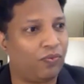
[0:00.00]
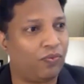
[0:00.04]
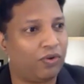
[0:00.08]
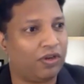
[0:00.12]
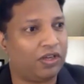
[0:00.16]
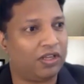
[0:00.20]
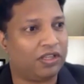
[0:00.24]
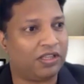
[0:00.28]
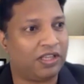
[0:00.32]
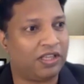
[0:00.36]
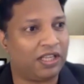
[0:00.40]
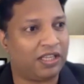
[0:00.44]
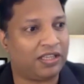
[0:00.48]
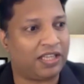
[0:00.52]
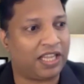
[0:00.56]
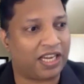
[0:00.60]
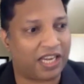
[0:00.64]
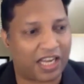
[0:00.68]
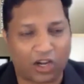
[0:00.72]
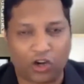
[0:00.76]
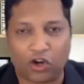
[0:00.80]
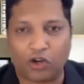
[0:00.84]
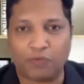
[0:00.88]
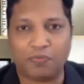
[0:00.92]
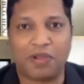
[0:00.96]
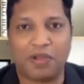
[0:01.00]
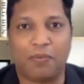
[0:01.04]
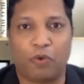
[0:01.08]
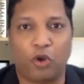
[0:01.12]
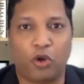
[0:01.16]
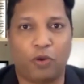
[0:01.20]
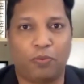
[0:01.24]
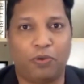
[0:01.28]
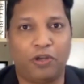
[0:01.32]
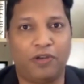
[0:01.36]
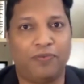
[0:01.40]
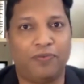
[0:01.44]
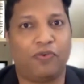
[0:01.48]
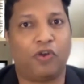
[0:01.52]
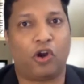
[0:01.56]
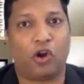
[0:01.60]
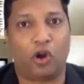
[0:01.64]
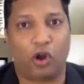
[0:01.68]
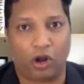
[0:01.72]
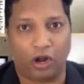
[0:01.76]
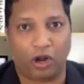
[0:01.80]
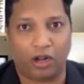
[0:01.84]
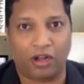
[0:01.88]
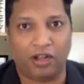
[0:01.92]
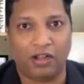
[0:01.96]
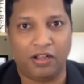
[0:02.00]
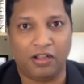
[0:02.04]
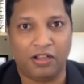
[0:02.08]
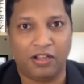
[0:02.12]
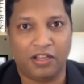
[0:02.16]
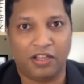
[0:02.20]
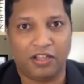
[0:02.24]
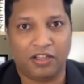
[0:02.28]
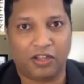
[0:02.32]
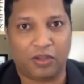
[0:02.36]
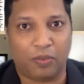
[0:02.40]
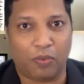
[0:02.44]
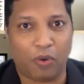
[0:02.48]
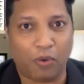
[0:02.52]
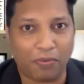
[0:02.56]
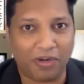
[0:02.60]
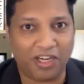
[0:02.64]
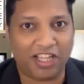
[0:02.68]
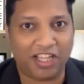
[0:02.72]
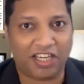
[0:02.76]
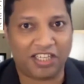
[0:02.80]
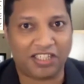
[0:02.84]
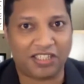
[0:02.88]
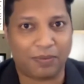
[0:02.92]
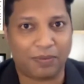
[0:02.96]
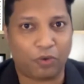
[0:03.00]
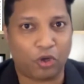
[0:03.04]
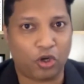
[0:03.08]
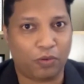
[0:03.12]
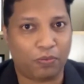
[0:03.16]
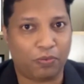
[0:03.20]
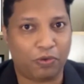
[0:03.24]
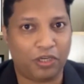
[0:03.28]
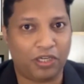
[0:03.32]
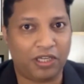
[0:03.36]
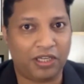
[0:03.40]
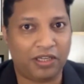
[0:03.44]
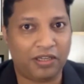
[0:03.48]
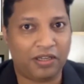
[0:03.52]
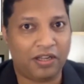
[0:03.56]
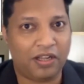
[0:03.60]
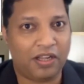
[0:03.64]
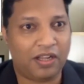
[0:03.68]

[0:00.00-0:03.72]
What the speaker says: There cannot be a monopoly for long. The moment there is a monopoly